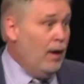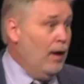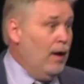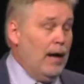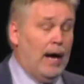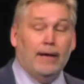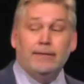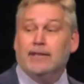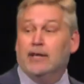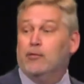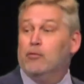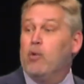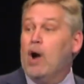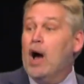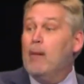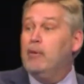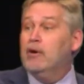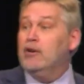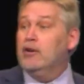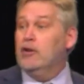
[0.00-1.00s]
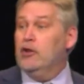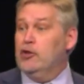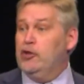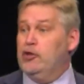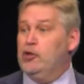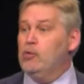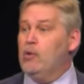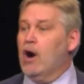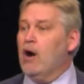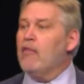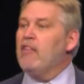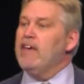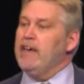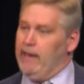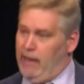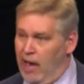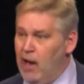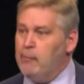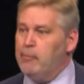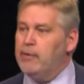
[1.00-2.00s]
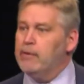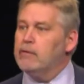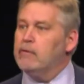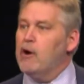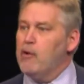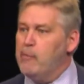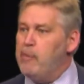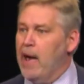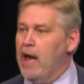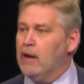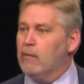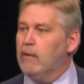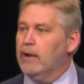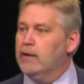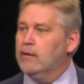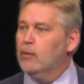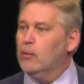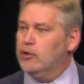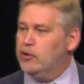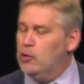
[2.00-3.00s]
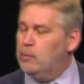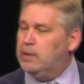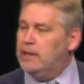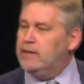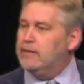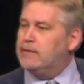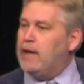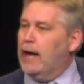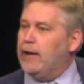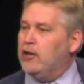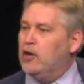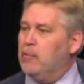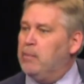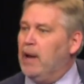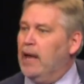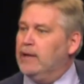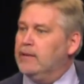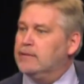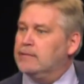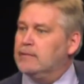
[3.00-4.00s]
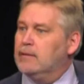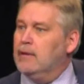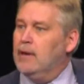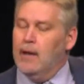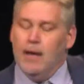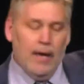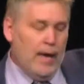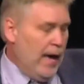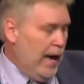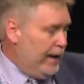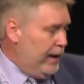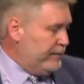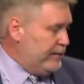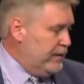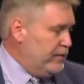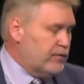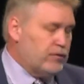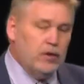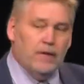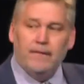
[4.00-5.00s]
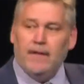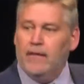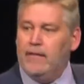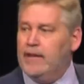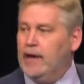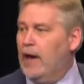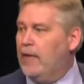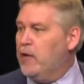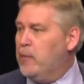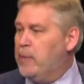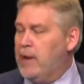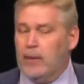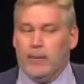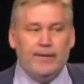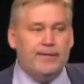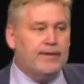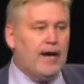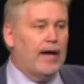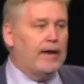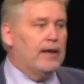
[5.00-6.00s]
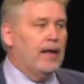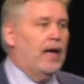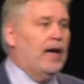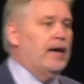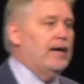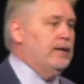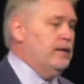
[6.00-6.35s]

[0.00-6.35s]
I said, Robert, you are the emperor penguin. Would you please take your place? And as he stood there, the other penguins got in line.